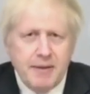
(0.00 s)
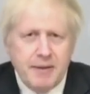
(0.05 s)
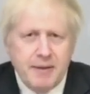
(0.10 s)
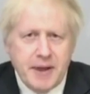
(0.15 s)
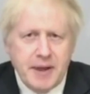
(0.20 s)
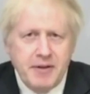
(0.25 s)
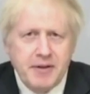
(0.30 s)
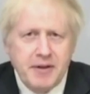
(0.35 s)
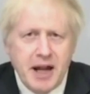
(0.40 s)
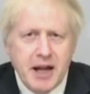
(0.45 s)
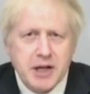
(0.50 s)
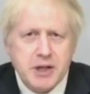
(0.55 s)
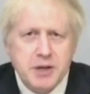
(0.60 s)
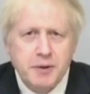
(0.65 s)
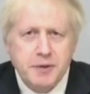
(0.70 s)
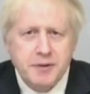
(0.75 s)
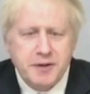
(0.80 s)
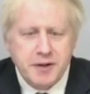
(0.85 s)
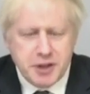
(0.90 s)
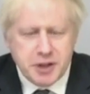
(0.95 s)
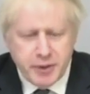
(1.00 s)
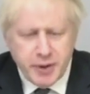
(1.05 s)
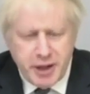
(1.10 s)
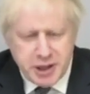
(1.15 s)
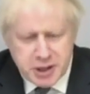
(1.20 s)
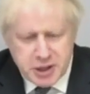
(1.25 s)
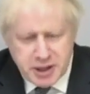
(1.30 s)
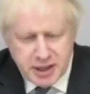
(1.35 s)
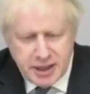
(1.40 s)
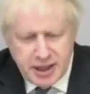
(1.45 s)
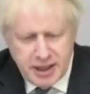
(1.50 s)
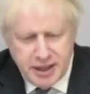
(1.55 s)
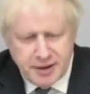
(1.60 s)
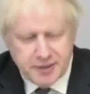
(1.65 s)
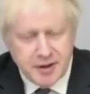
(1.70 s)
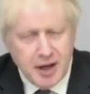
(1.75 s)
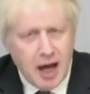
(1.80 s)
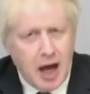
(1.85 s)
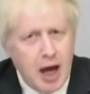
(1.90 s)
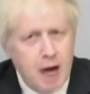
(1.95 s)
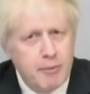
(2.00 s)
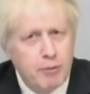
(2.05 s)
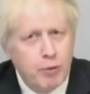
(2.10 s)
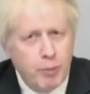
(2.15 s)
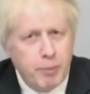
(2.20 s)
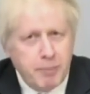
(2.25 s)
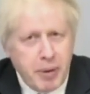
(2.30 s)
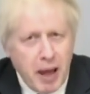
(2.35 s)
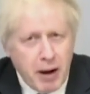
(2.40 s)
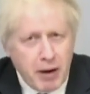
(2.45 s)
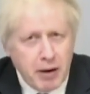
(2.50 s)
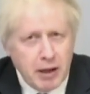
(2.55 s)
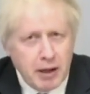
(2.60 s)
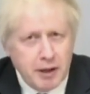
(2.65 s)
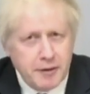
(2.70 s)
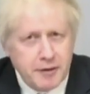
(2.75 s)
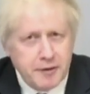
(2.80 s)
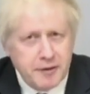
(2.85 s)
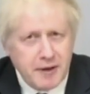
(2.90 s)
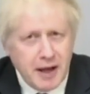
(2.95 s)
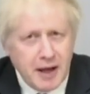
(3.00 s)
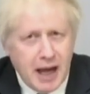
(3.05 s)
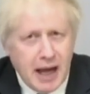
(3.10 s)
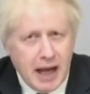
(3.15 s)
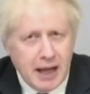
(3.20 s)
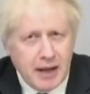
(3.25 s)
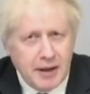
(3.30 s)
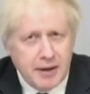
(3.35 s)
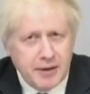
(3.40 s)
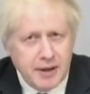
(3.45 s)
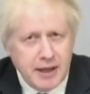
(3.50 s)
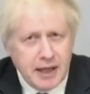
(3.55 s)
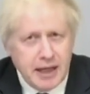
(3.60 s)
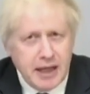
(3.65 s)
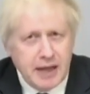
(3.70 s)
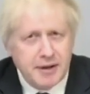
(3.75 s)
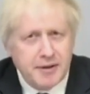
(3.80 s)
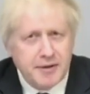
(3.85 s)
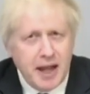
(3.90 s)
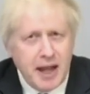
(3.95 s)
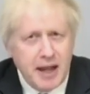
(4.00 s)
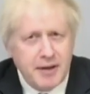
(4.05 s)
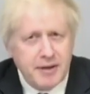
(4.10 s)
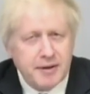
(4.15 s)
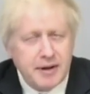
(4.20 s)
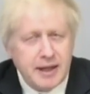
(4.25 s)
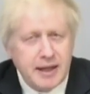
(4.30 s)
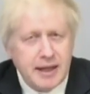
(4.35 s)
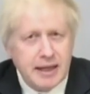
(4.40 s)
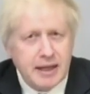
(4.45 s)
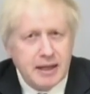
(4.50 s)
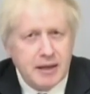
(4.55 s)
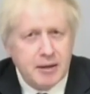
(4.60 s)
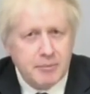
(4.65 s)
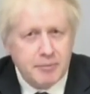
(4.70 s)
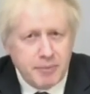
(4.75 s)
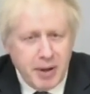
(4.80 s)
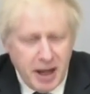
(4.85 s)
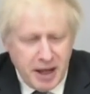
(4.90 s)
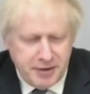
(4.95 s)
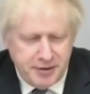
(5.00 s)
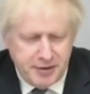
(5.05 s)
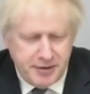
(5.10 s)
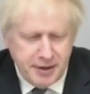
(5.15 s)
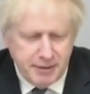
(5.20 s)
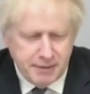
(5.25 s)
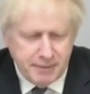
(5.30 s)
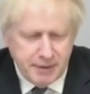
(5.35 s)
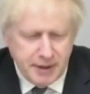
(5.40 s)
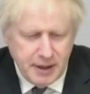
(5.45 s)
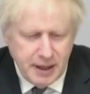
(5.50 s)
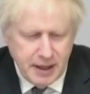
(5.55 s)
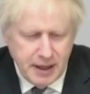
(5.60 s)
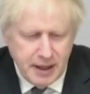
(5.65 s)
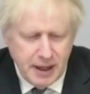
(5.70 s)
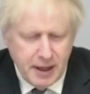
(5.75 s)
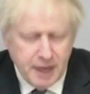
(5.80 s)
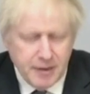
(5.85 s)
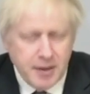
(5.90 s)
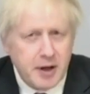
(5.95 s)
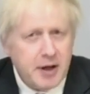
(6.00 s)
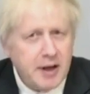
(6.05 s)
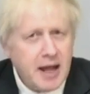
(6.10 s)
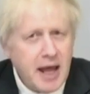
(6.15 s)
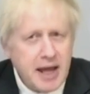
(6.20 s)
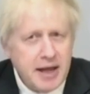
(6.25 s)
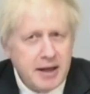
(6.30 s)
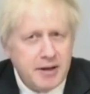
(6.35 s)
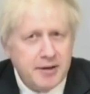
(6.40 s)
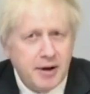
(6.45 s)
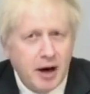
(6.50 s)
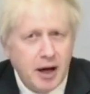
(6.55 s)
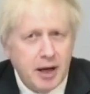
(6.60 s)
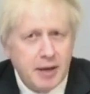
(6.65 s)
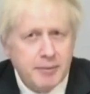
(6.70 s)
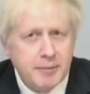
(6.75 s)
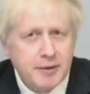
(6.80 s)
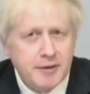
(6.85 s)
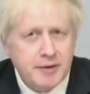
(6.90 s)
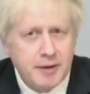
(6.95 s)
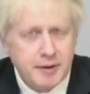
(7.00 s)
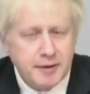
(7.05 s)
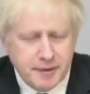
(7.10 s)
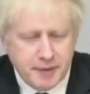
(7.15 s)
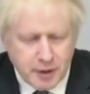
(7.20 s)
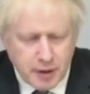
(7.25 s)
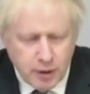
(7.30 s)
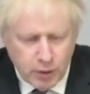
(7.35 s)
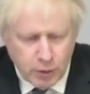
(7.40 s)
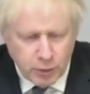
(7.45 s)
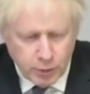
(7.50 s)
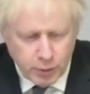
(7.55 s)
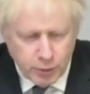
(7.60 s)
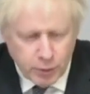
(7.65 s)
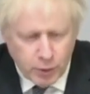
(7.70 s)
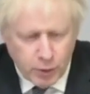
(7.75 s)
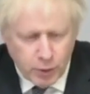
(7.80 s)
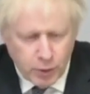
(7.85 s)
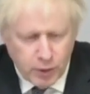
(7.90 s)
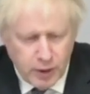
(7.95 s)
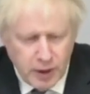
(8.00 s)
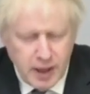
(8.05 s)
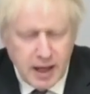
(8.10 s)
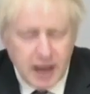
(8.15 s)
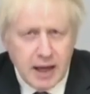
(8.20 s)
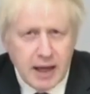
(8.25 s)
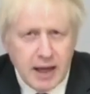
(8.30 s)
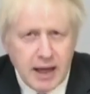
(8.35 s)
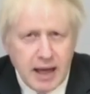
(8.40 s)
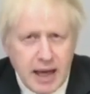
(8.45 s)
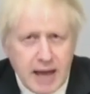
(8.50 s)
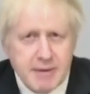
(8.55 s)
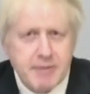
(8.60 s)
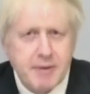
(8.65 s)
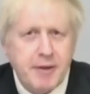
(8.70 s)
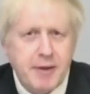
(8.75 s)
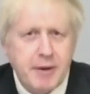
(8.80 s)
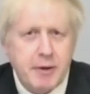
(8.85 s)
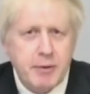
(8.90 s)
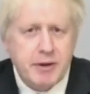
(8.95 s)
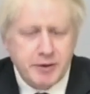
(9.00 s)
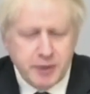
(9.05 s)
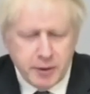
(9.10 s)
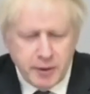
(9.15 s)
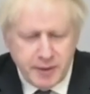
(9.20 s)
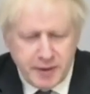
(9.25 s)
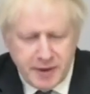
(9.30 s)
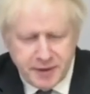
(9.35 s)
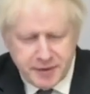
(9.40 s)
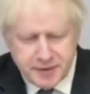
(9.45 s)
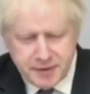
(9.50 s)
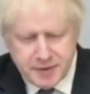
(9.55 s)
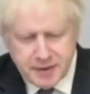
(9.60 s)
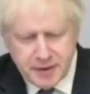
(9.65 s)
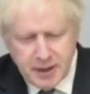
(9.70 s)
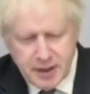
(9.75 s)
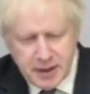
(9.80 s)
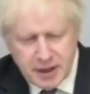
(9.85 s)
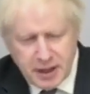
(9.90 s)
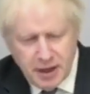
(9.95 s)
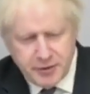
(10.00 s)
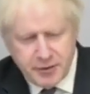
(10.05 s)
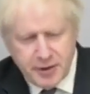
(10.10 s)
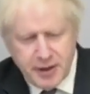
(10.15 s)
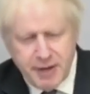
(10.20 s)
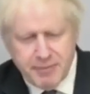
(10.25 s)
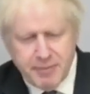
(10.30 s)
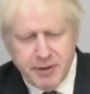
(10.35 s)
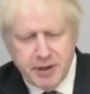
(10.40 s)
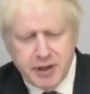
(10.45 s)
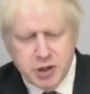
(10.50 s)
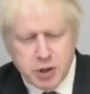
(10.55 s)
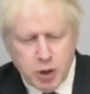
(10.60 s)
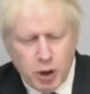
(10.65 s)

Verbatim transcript: The international situation is now more perilous and intensely competitive than at any time since the Cold War. Everything we do in this country, every